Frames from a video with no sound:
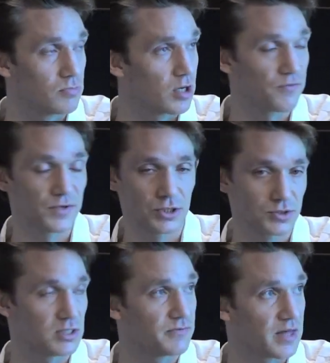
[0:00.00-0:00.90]
or if we don't
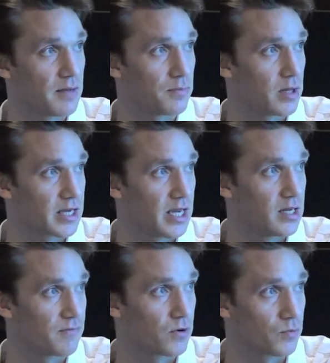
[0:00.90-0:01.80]
deliver that blockade
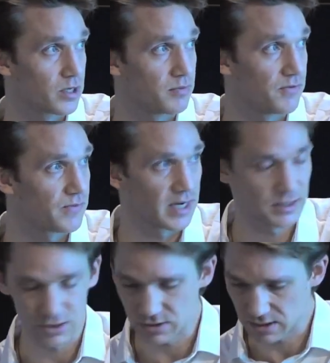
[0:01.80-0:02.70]
up front, we're going to be fine
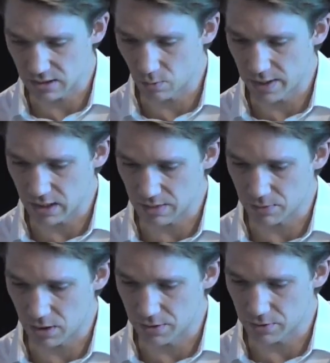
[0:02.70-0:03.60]
to just let them wake up
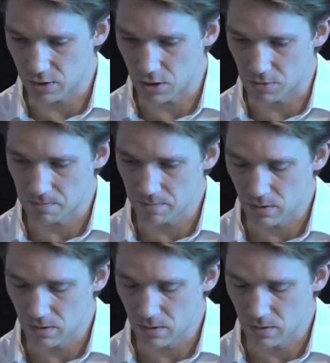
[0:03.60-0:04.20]
on their own.